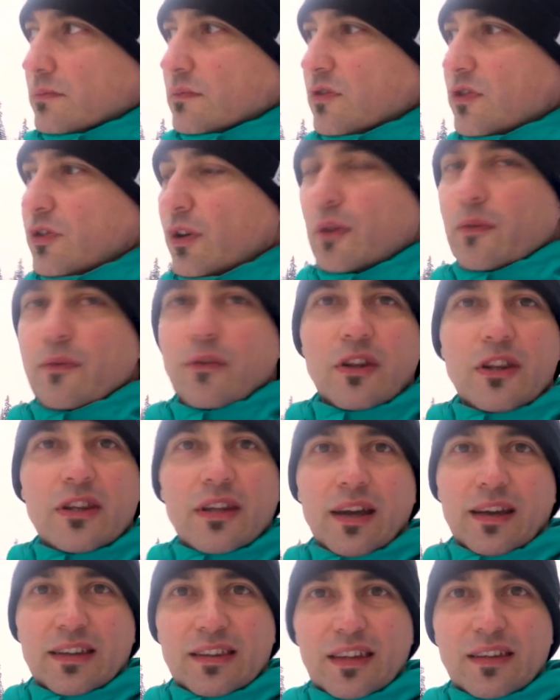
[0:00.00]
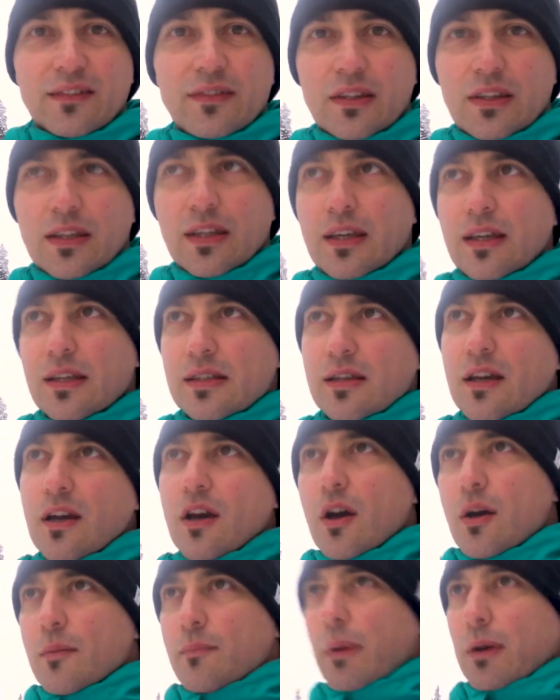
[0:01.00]
for winter activities,
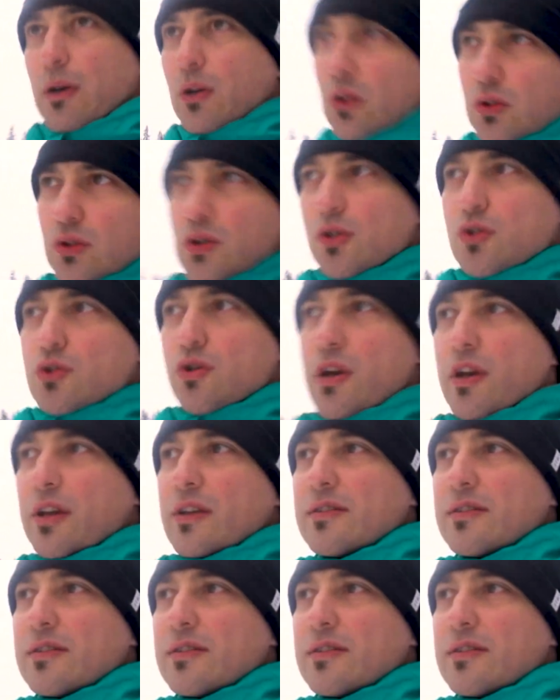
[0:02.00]
but also during